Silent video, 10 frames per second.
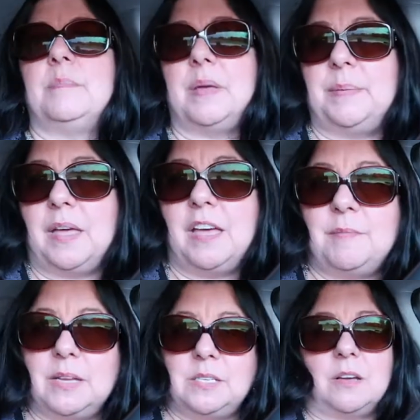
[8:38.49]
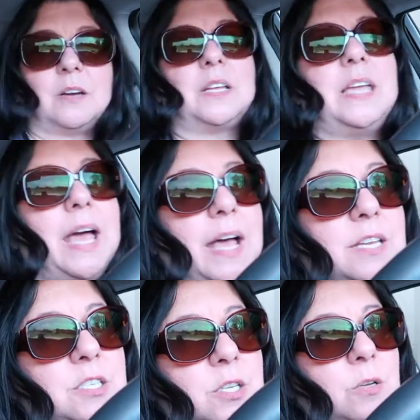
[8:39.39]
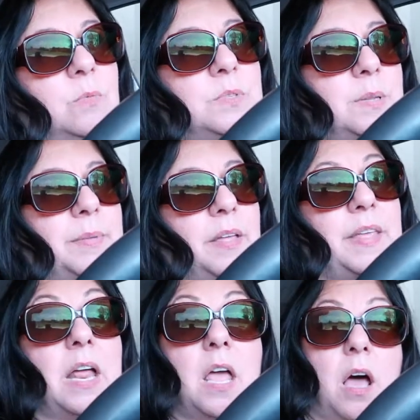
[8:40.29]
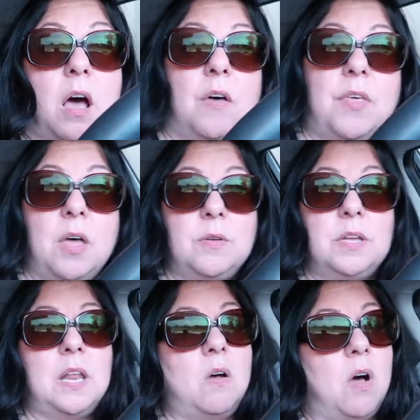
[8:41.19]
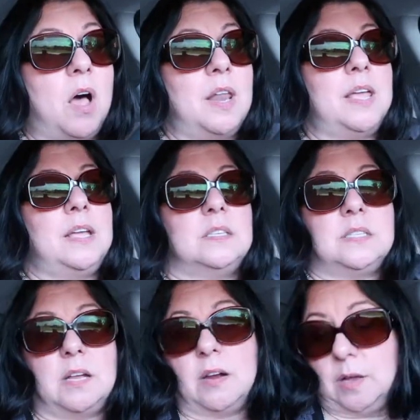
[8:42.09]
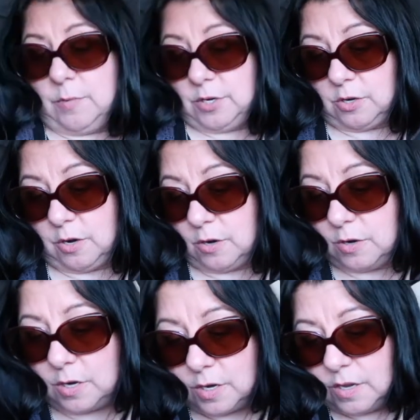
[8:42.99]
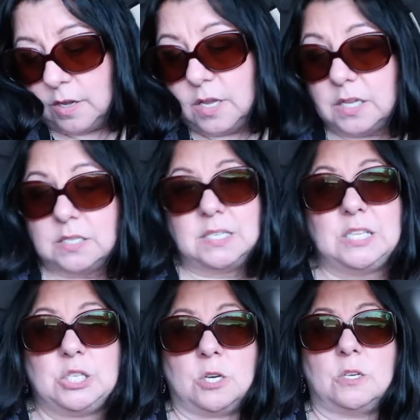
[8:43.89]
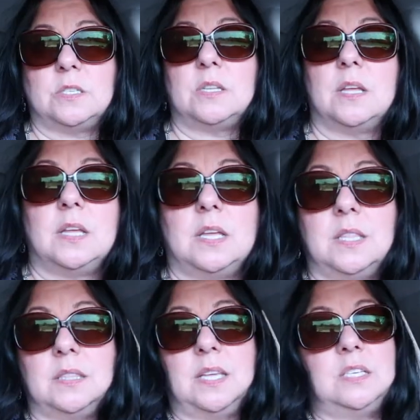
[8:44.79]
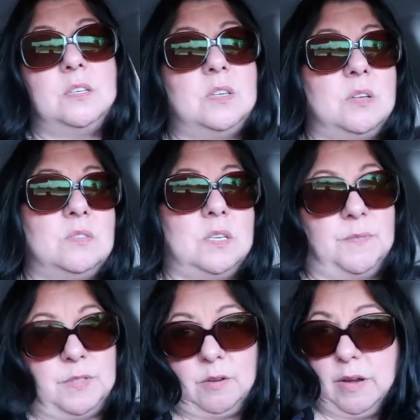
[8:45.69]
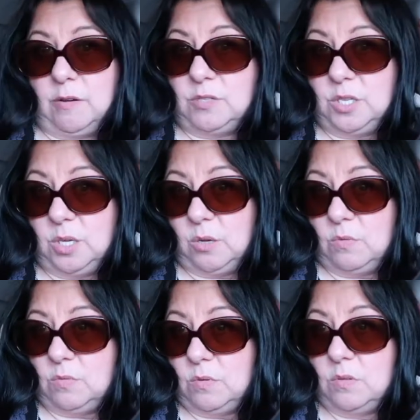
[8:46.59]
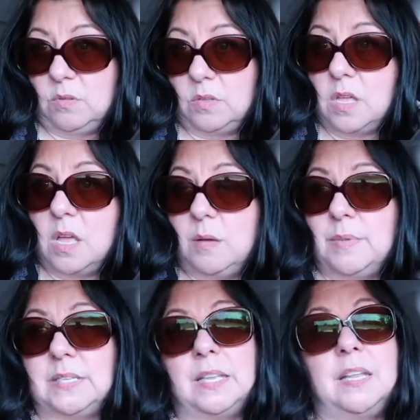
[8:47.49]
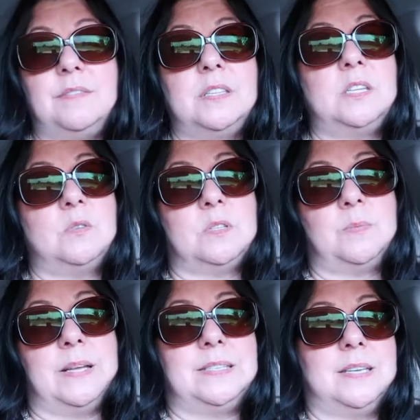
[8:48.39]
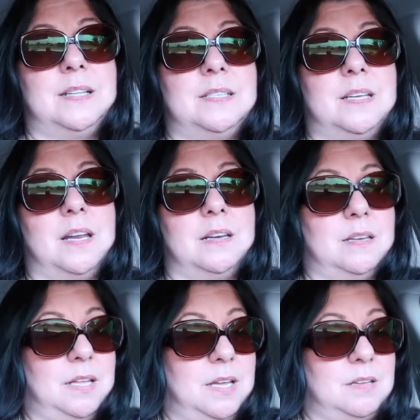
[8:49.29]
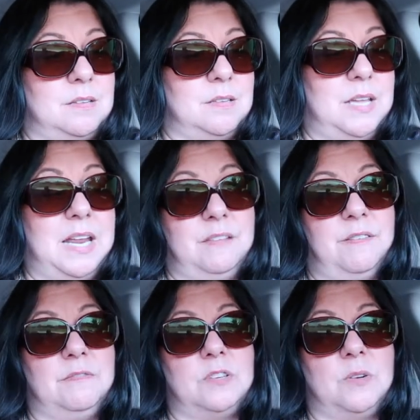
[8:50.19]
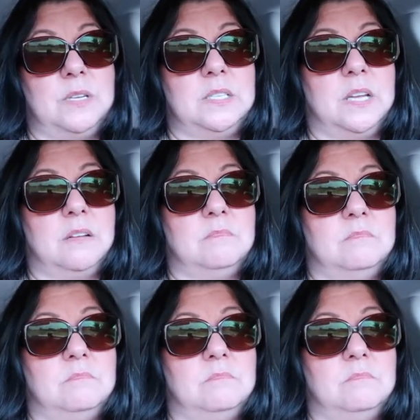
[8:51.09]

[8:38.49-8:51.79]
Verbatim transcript: Maybe I'll have my daughter Kat do something on that. Although, you know, Anna and Sarah, which are her sisters, they do cute stuff with their hair too. But they live in the Northwest and it's not like 85 degrees there.